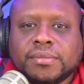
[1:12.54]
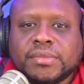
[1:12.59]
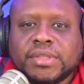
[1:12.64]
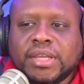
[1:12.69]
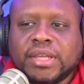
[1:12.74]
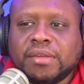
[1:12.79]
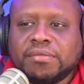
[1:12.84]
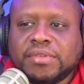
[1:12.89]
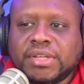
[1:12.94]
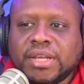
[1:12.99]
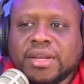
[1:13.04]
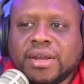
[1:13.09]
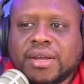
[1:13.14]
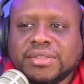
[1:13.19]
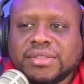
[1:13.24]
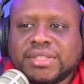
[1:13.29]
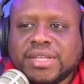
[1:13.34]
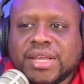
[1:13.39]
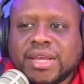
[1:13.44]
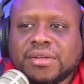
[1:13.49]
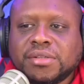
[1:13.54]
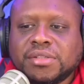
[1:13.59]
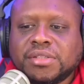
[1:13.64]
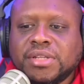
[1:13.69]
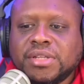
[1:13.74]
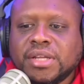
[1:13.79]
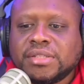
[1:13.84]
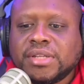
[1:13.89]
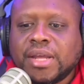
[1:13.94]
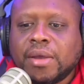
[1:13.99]
If Deion Sanders
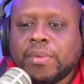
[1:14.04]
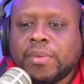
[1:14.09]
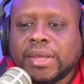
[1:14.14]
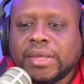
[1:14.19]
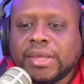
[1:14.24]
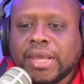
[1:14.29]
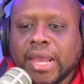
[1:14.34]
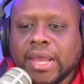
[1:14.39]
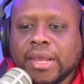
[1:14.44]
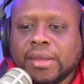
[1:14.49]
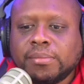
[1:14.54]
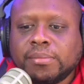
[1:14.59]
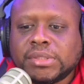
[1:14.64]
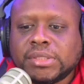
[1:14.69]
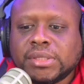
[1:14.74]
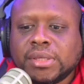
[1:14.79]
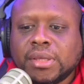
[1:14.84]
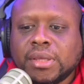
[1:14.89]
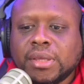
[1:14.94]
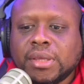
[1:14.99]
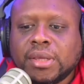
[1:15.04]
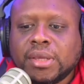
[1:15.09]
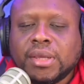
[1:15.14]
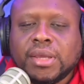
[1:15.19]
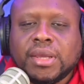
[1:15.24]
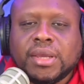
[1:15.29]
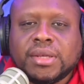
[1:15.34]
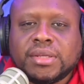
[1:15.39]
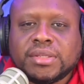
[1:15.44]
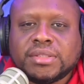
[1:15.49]
does not win games,
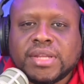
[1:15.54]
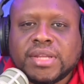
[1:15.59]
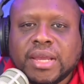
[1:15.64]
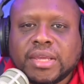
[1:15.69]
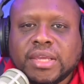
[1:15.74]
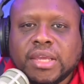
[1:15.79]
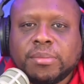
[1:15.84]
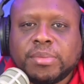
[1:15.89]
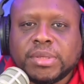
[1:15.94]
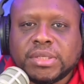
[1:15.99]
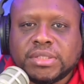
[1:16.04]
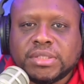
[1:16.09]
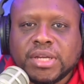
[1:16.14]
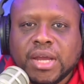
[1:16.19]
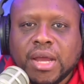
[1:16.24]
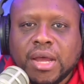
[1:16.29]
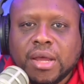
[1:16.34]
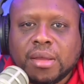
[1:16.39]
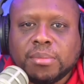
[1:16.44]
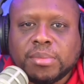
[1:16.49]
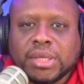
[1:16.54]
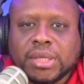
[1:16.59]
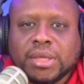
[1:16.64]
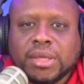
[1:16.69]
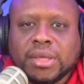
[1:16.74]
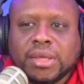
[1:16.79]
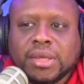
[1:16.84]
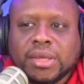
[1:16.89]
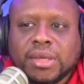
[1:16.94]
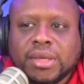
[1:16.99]
he does not keep his job.
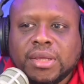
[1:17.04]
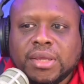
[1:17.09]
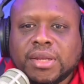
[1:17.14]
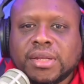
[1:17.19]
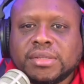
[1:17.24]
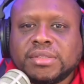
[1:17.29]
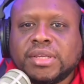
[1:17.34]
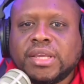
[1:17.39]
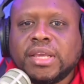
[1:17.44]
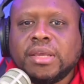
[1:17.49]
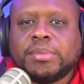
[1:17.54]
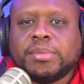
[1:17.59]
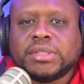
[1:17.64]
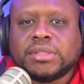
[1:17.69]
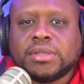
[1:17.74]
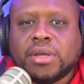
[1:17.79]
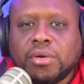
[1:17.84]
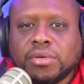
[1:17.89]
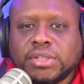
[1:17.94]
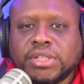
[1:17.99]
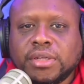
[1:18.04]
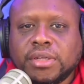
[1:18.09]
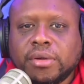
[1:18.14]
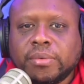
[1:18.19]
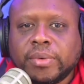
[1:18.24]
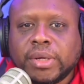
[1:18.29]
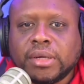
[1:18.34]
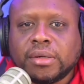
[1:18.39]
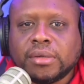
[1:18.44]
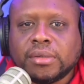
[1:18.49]
He doesn't keep his coaching
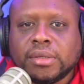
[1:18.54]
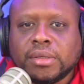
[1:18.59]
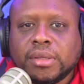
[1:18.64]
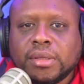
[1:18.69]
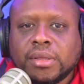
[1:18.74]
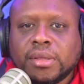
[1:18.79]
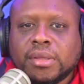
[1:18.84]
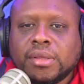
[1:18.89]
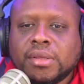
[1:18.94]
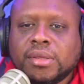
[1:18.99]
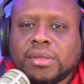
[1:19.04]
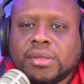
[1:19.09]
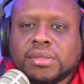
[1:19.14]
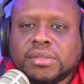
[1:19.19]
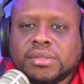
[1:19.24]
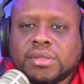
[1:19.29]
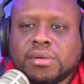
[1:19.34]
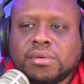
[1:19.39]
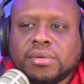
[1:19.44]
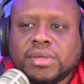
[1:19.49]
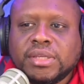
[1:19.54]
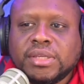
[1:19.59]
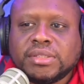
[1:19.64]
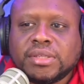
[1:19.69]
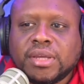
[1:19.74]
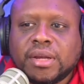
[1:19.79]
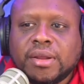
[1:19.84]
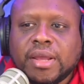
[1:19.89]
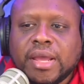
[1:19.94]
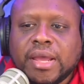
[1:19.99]
career. So he's
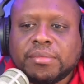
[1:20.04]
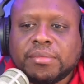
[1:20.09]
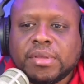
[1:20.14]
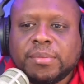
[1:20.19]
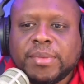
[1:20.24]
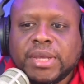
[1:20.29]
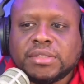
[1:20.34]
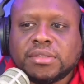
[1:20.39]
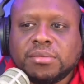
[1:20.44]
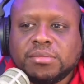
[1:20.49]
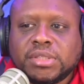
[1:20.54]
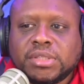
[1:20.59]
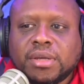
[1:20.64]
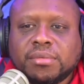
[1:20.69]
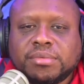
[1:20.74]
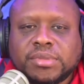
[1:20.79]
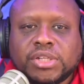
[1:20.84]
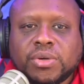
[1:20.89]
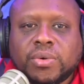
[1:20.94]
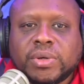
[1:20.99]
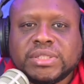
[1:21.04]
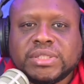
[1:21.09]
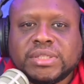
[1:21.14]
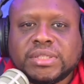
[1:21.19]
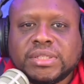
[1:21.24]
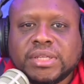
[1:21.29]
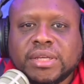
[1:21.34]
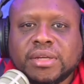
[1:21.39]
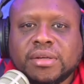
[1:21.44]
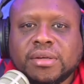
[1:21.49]
going to have to make some tough
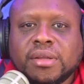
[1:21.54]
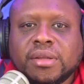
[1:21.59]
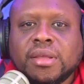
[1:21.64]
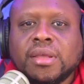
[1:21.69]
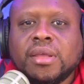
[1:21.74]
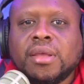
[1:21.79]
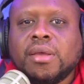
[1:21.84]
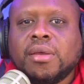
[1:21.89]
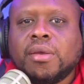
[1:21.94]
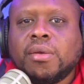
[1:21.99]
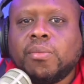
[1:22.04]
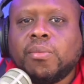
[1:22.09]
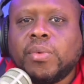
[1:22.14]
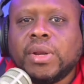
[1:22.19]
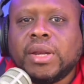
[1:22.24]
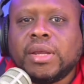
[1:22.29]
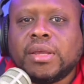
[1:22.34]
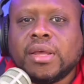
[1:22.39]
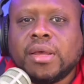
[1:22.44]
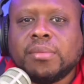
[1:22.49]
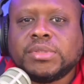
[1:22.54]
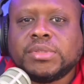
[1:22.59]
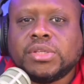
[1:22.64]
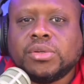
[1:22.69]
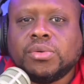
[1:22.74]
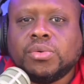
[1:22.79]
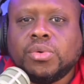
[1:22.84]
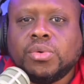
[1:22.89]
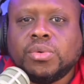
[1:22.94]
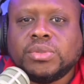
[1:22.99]
choices here when it comes
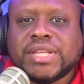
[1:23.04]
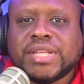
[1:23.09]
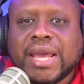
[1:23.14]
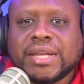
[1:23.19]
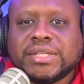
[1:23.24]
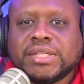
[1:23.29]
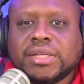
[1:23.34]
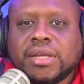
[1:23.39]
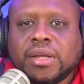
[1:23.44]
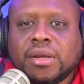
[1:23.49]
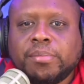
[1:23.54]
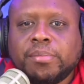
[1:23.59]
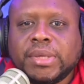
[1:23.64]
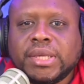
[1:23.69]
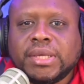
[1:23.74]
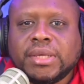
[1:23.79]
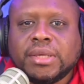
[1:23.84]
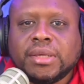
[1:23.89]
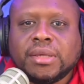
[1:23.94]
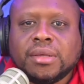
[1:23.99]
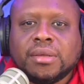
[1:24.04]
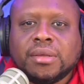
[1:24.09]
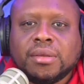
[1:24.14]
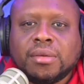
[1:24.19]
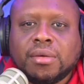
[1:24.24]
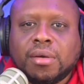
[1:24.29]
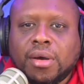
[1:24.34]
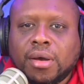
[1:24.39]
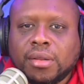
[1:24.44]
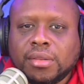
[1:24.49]
to who's actually going to be
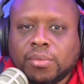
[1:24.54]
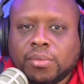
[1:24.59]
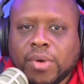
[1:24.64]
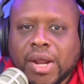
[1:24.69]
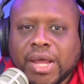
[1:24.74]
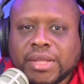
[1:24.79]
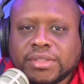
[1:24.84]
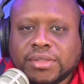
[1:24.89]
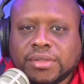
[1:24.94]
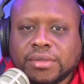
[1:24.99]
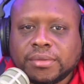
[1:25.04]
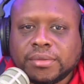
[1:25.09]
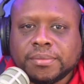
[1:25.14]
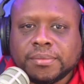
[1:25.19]
on the roster.